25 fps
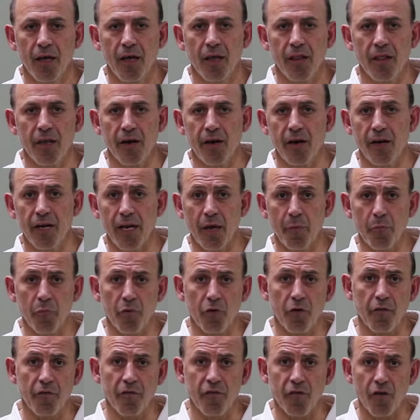There are a
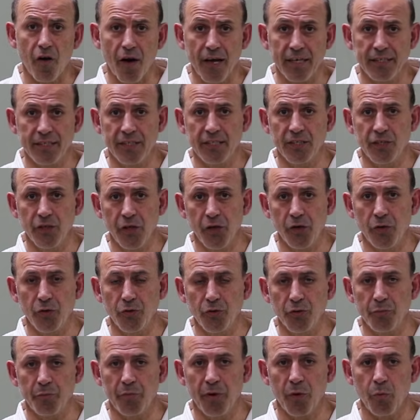number of varieties
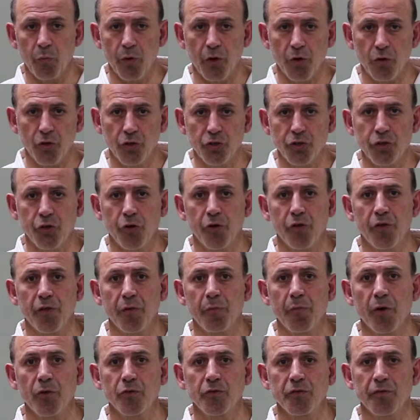used, but we're going to show you the
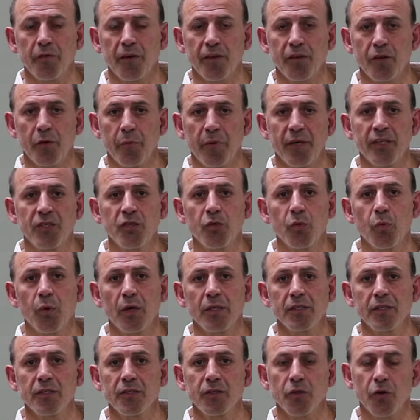most fundamental
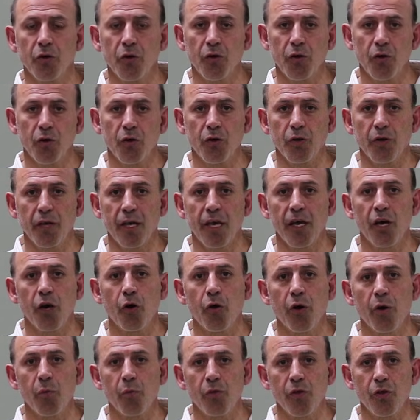ones so you could get
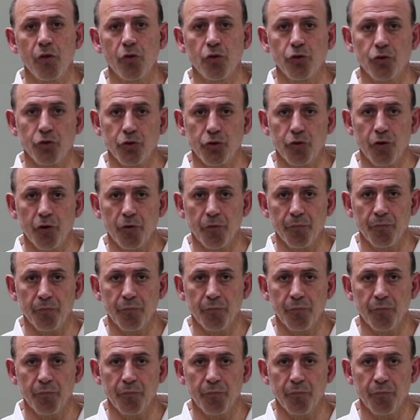going with your judo.